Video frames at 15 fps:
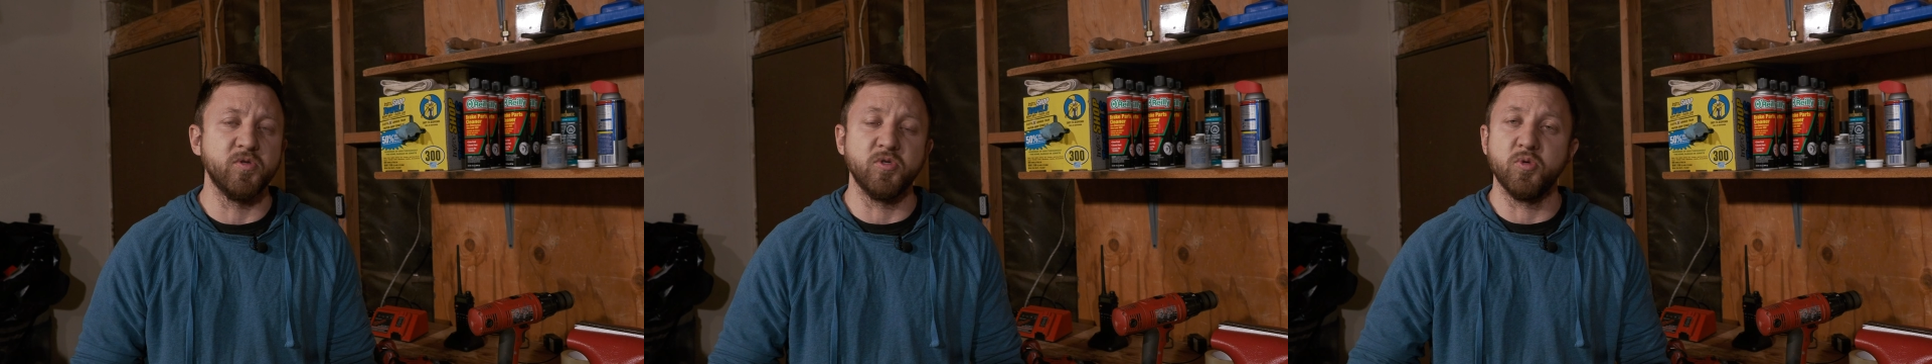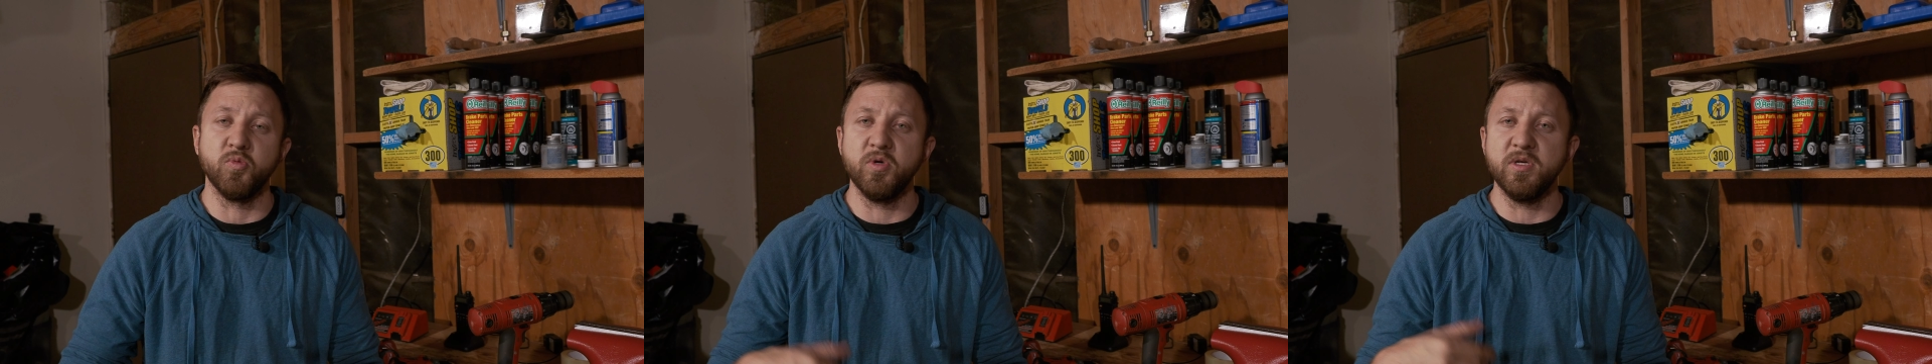
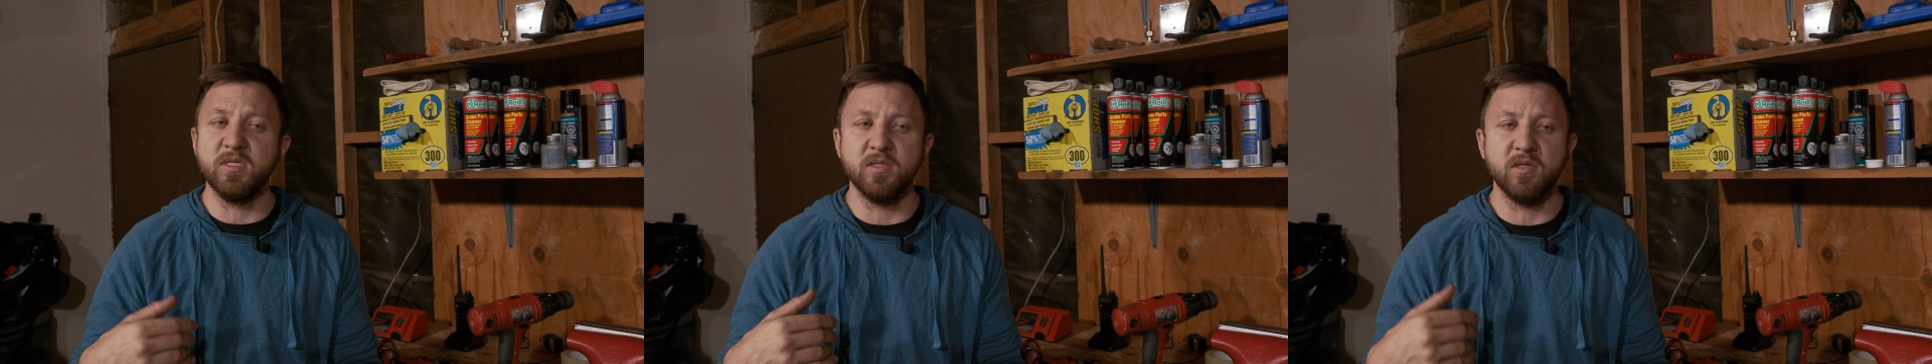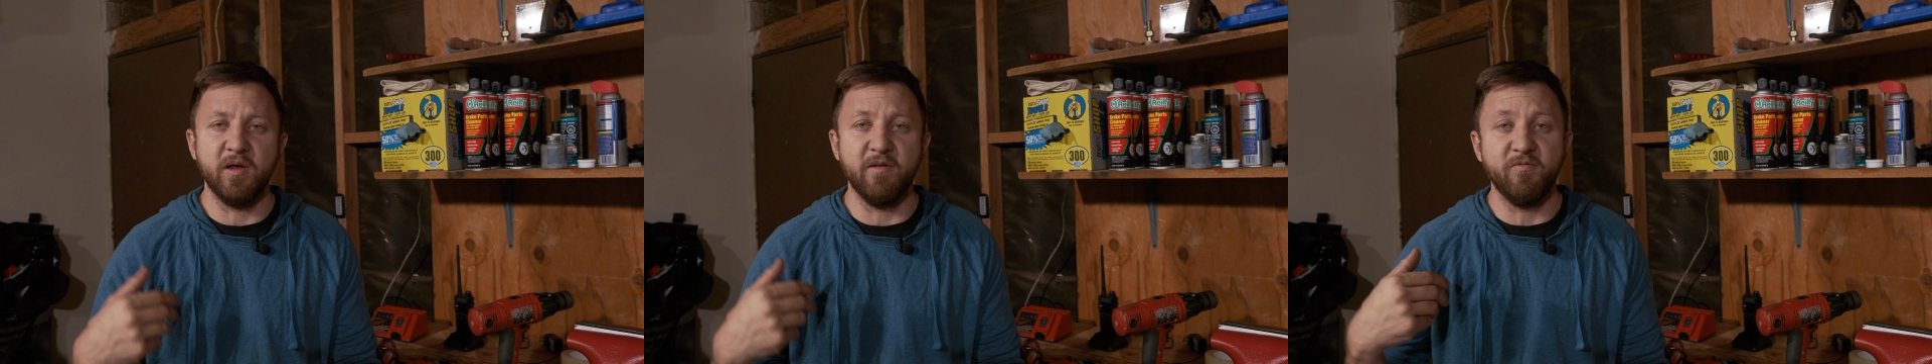There's a
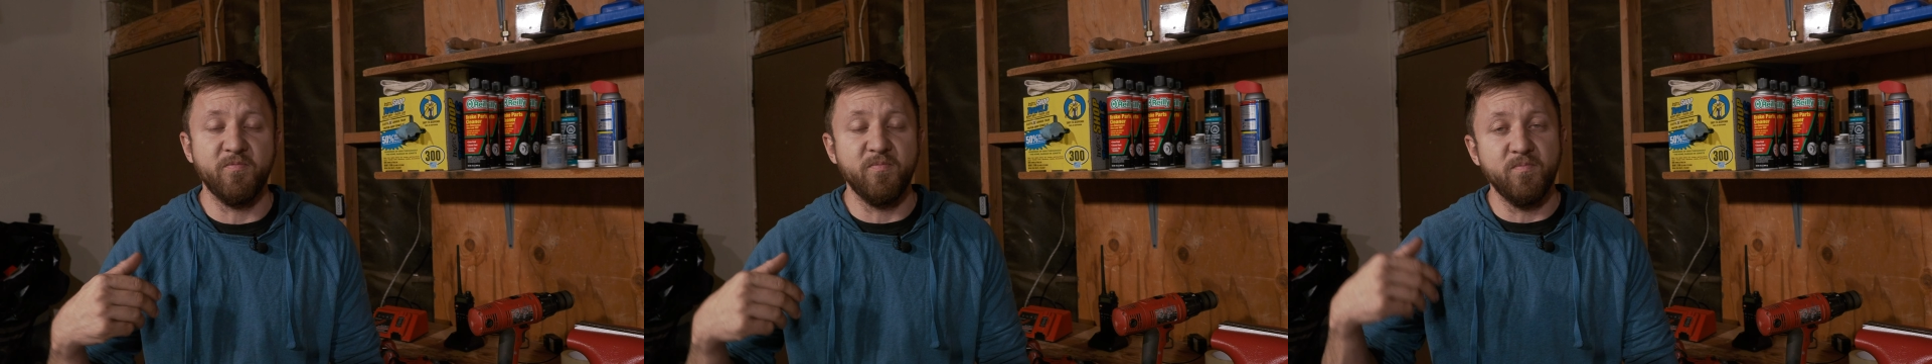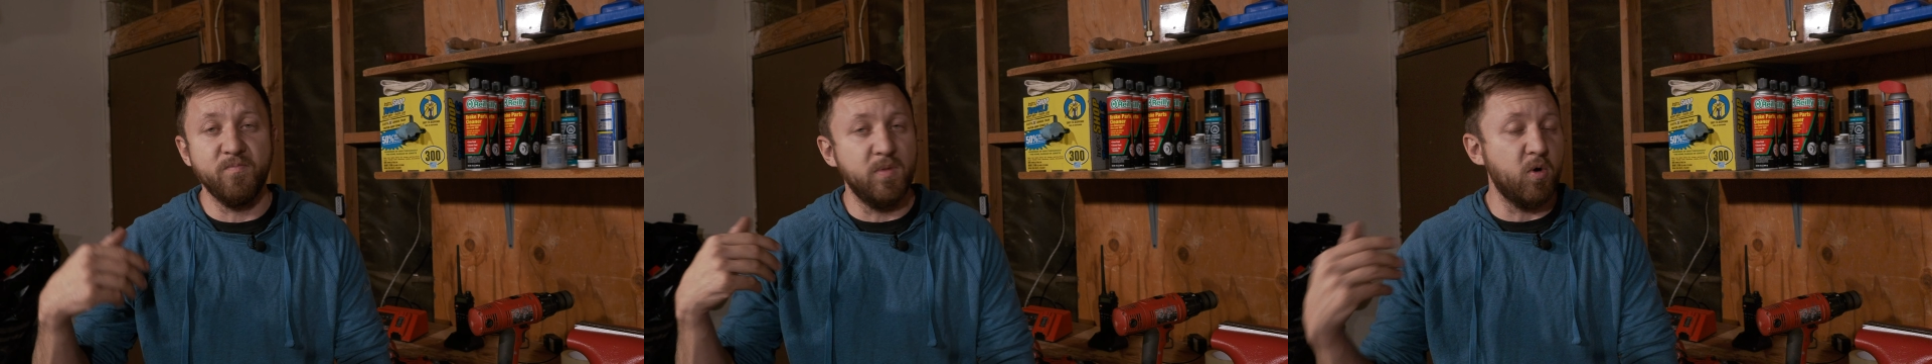reason
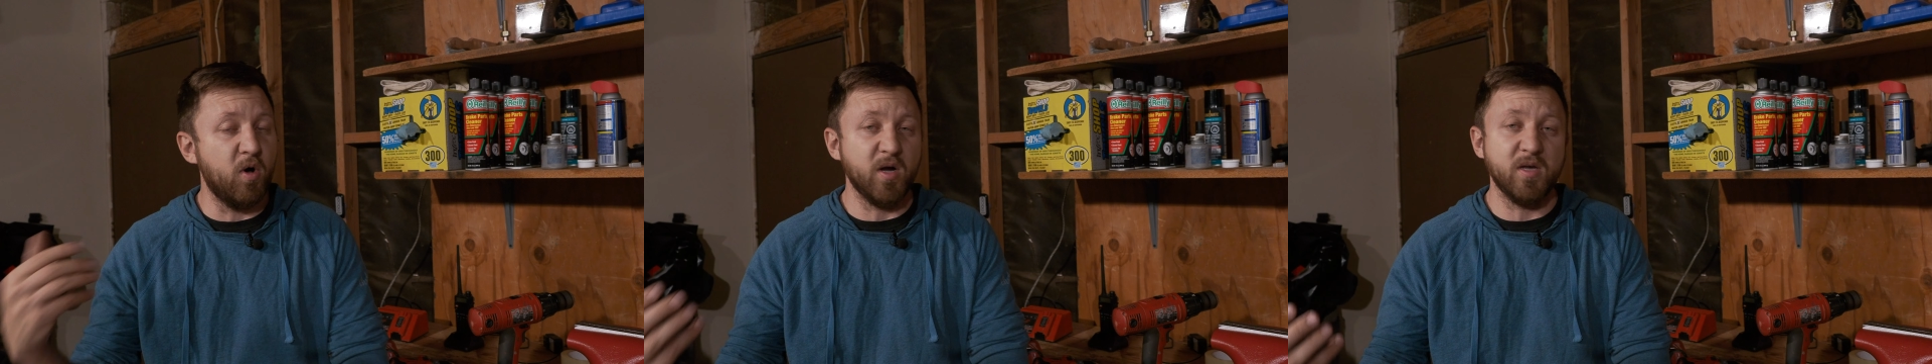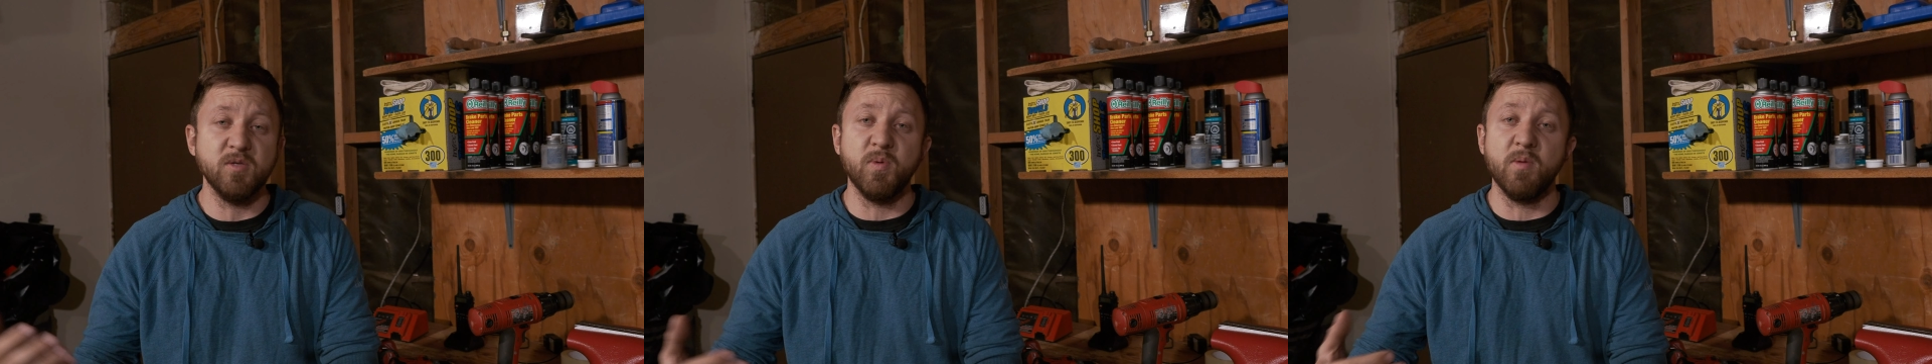Milwaukee's